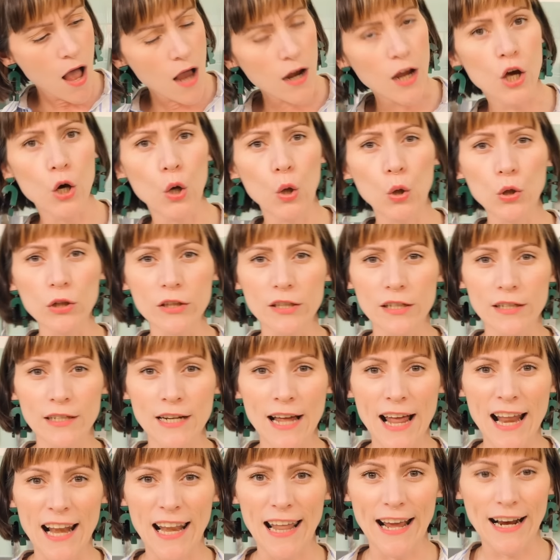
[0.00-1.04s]
golden
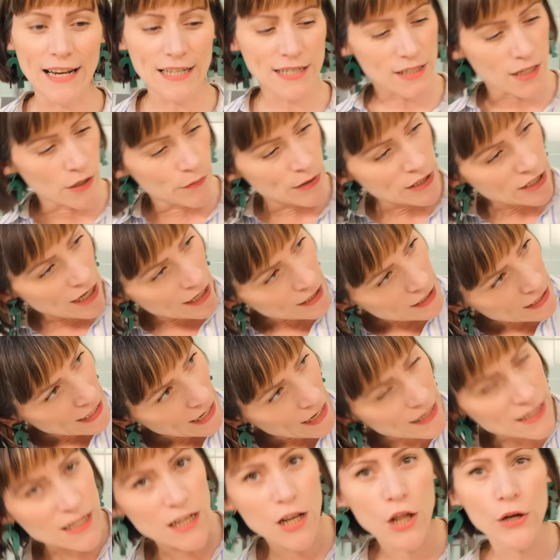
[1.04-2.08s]
elixir, which actually
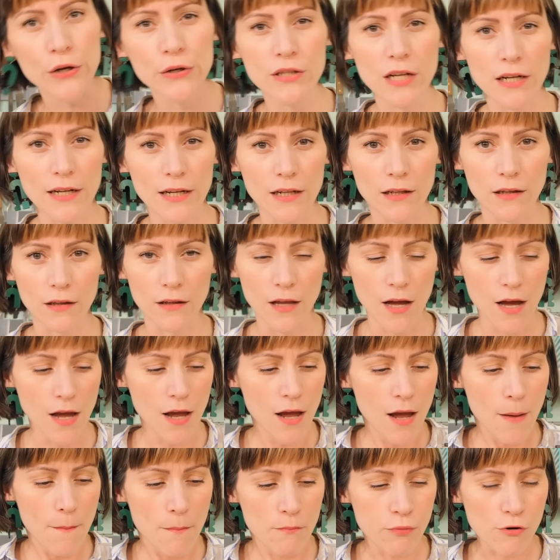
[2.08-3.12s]
has loads of little
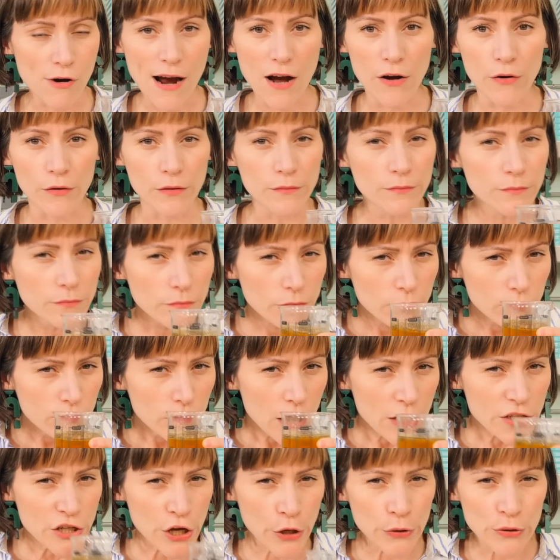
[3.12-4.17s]
brown
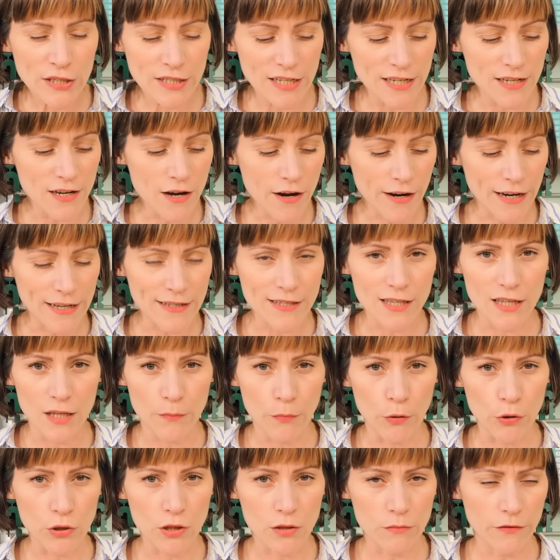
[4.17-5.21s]
toasty nuggets in the
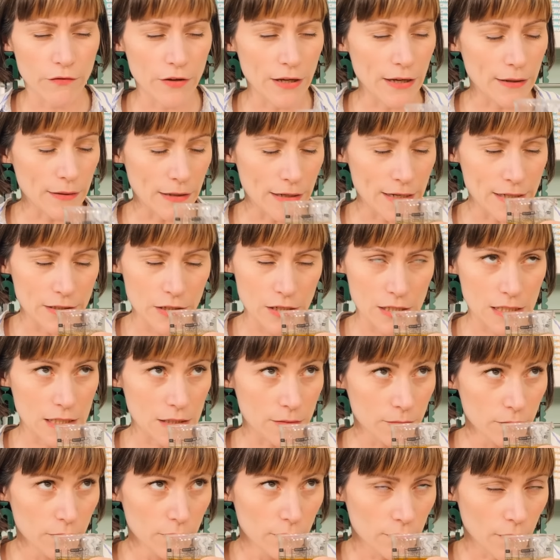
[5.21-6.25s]
bottom of it, and it just,
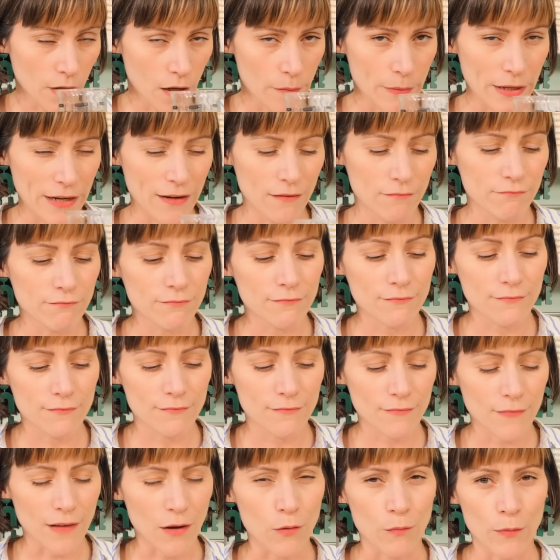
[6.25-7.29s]
I mean,
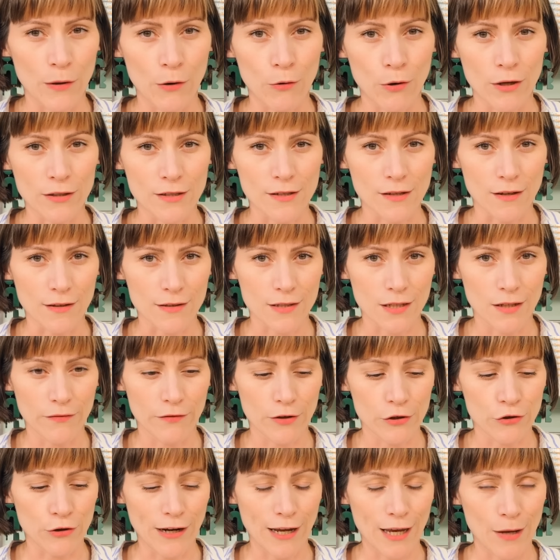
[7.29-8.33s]
that would be quite disgusting if I
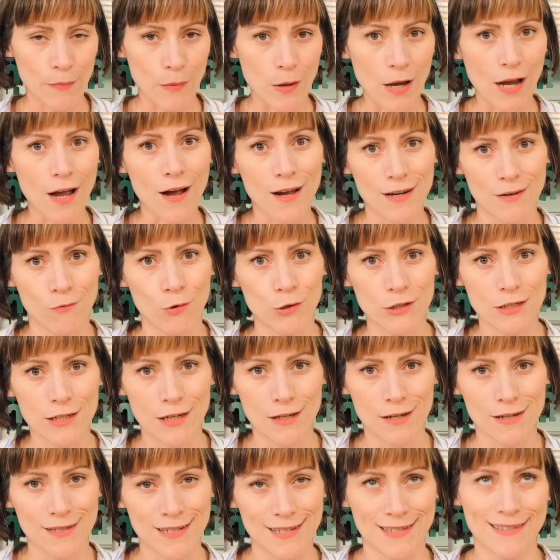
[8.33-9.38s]
drank it, but I kind of want to
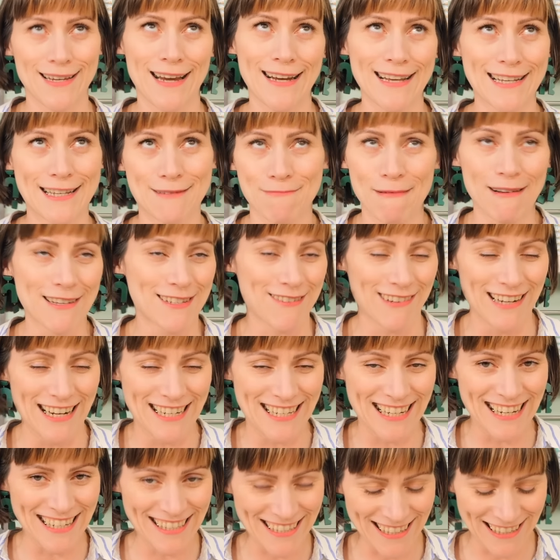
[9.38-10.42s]
because it smells really
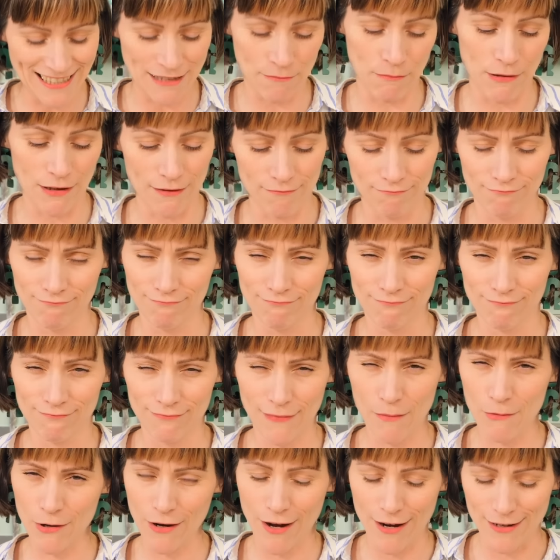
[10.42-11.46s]
delicious, but
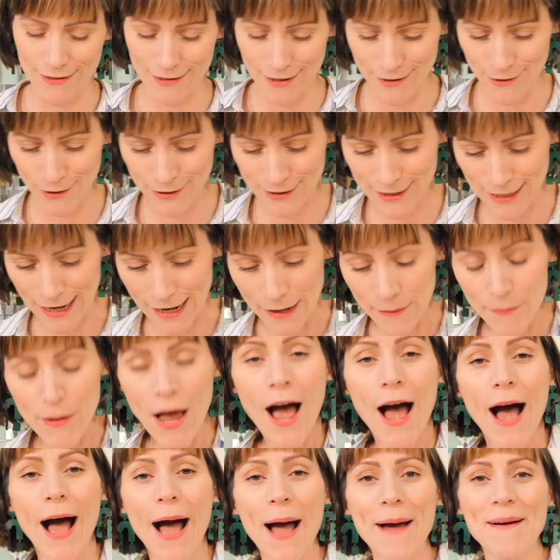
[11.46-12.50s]
I'm not going to, not today.
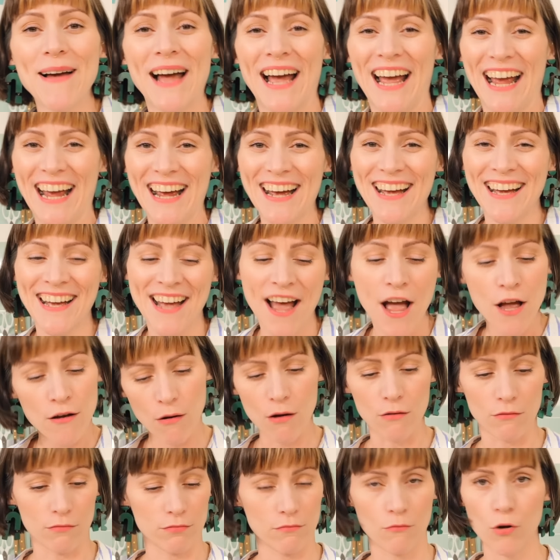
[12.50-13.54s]

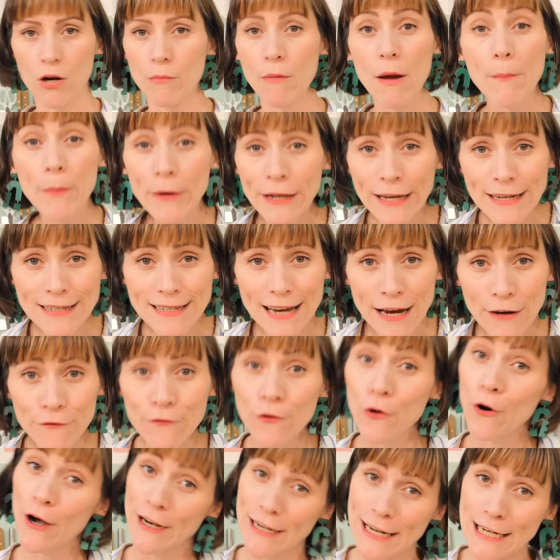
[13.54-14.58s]
Oh, what am I putting it down
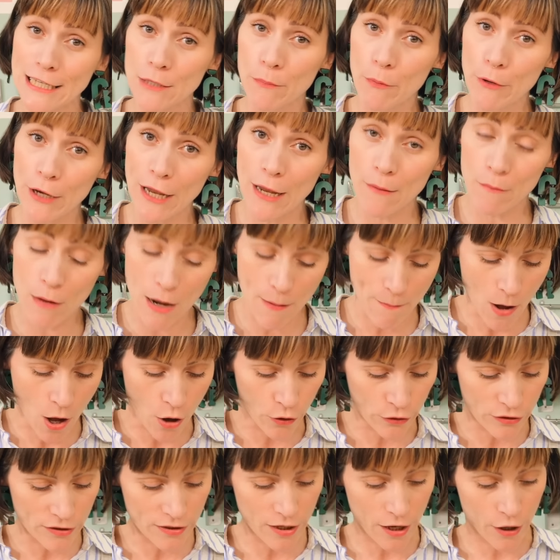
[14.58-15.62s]
for? I need to put it in my
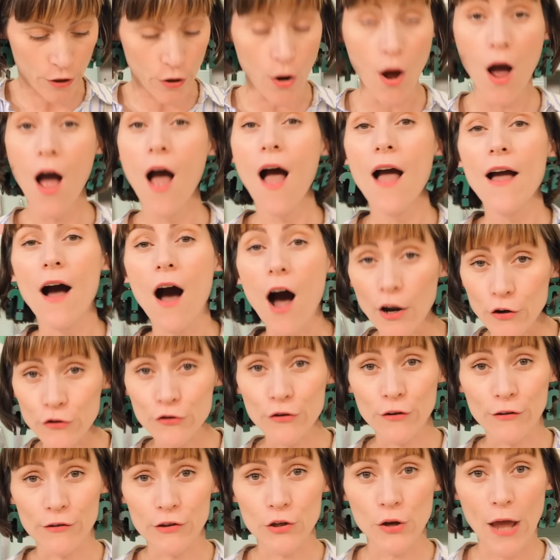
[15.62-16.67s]
bowl. So
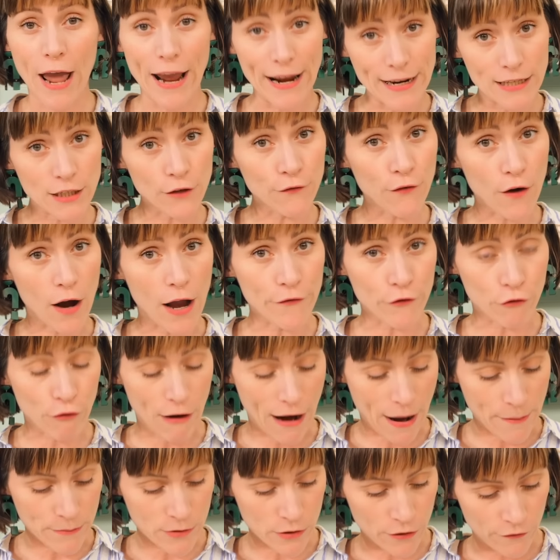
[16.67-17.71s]
185 grams